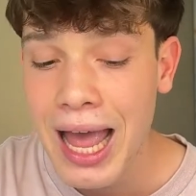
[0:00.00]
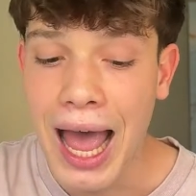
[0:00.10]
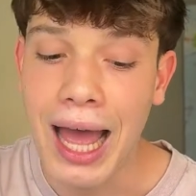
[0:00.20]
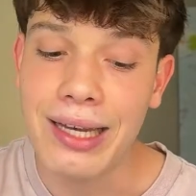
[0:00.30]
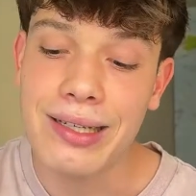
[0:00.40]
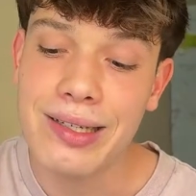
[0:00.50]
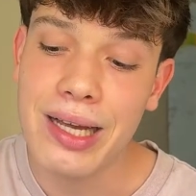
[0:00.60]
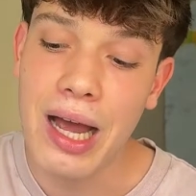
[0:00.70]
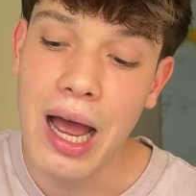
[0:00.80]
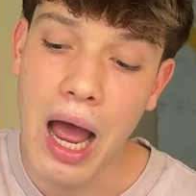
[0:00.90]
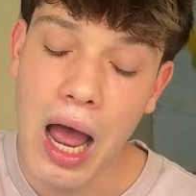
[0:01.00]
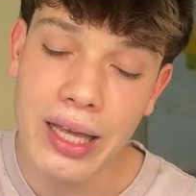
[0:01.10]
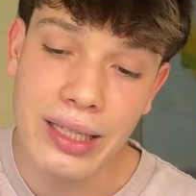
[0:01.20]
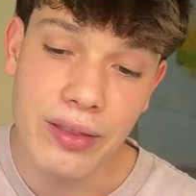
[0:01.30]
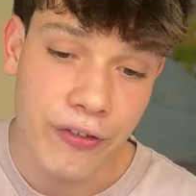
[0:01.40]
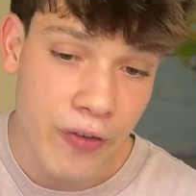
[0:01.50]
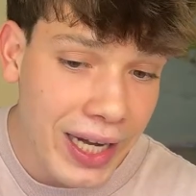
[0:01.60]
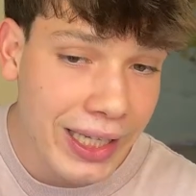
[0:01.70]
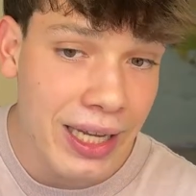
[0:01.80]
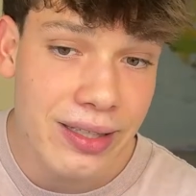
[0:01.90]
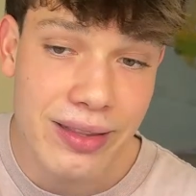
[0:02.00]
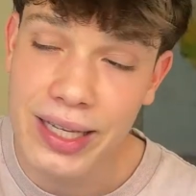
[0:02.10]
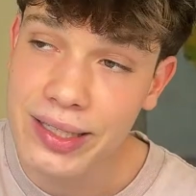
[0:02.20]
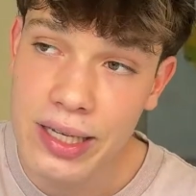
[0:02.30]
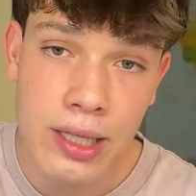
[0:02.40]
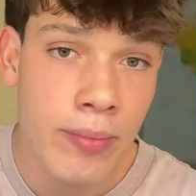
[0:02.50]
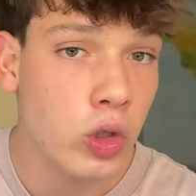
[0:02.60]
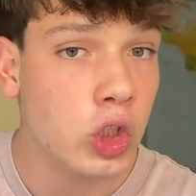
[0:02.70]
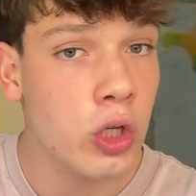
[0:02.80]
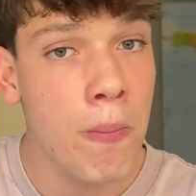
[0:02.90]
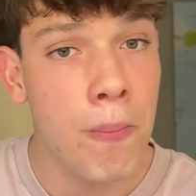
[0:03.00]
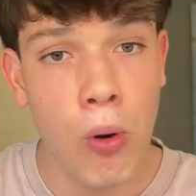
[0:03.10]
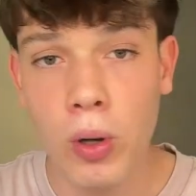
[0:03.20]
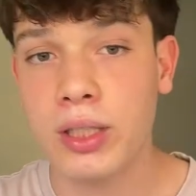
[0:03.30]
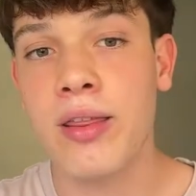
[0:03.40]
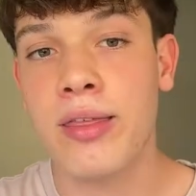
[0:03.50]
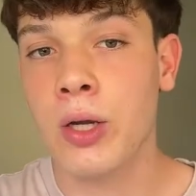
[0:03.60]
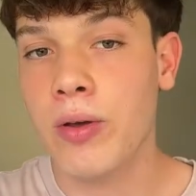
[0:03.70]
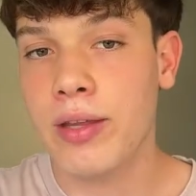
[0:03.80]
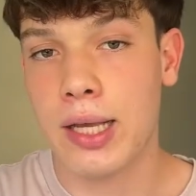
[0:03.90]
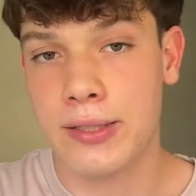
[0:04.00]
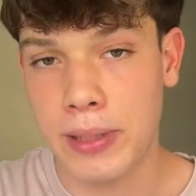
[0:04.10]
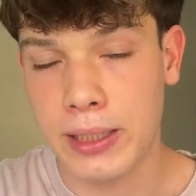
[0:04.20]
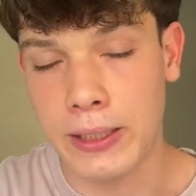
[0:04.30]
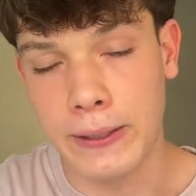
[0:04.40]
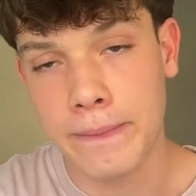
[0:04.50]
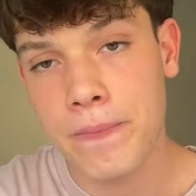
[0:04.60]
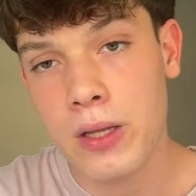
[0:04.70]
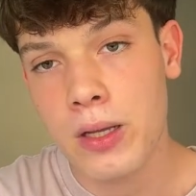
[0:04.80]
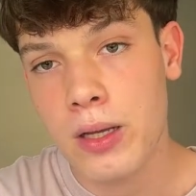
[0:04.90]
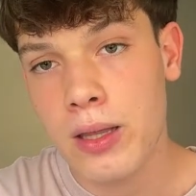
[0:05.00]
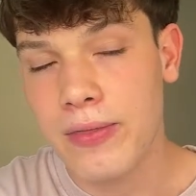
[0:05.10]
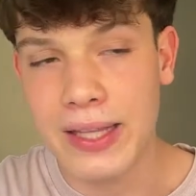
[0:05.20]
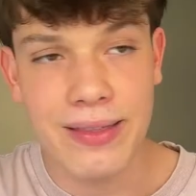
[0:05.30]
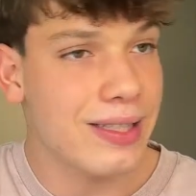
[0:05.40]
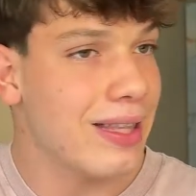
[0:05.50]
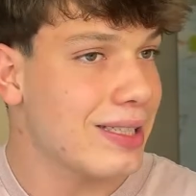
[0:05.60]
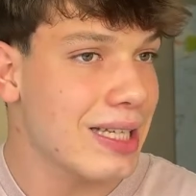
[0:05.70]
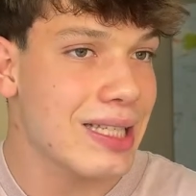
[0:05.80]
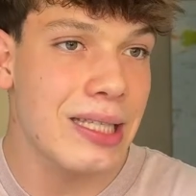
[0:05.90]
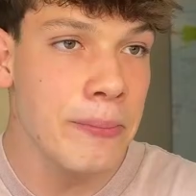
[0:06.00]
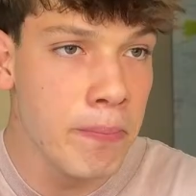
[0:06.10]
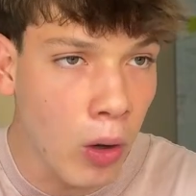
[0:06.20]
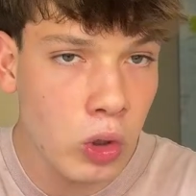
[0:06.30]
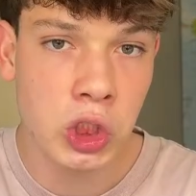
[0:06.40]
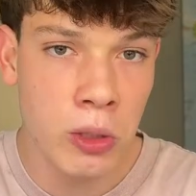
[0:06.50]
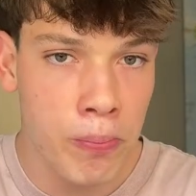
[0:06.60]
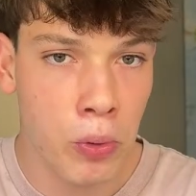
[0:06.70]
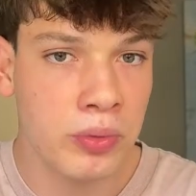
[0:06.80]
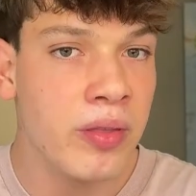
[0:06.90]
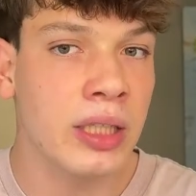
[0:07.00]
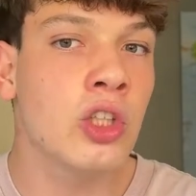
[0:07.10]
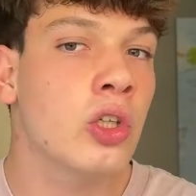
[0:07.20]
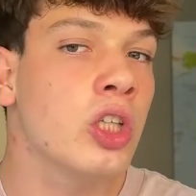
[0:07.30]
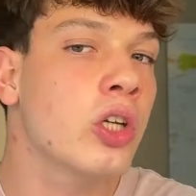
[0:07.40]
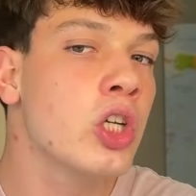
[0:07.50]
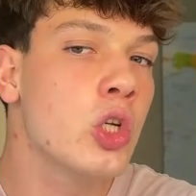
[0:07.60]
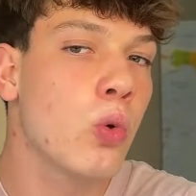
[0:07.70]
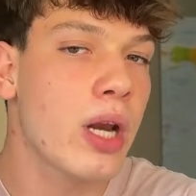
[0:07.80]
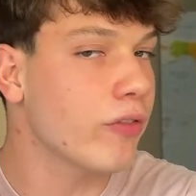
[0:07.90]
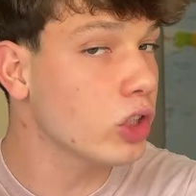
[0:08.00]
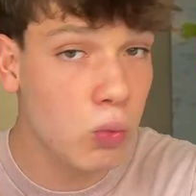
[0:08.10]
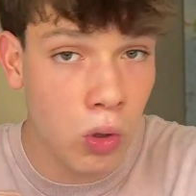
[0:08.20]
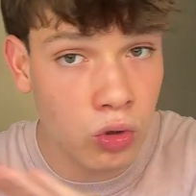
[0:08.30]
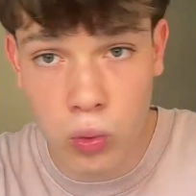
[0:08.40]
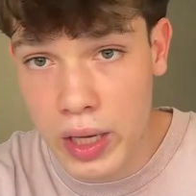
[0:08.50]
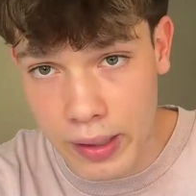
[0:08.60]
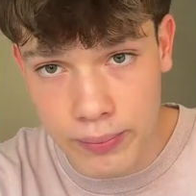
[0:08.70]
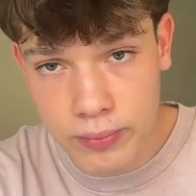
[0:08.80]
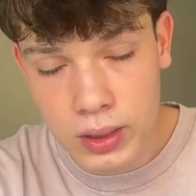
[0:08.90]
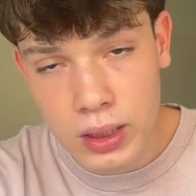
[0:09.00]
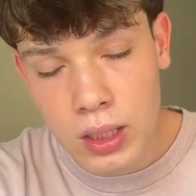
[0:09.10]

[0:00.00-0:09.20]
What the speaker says: And the Fredkins, this is the most important thing with Gasperini. This is the most important thing. You can do whatever you want with him,